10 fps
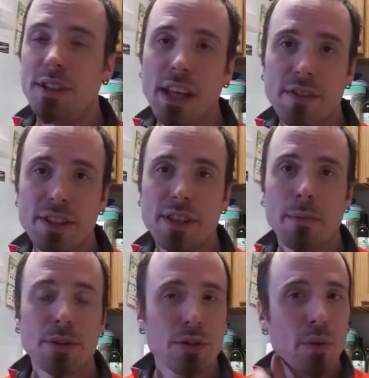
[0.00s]
given
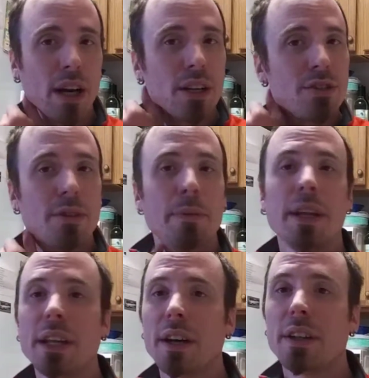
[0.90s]
temperature range,
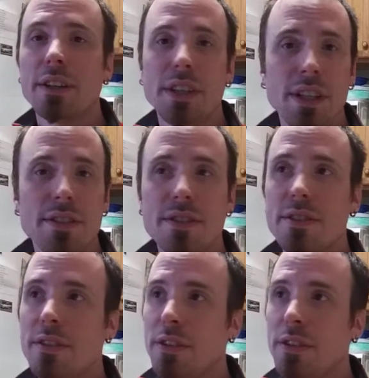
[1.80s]
depending on the yeast,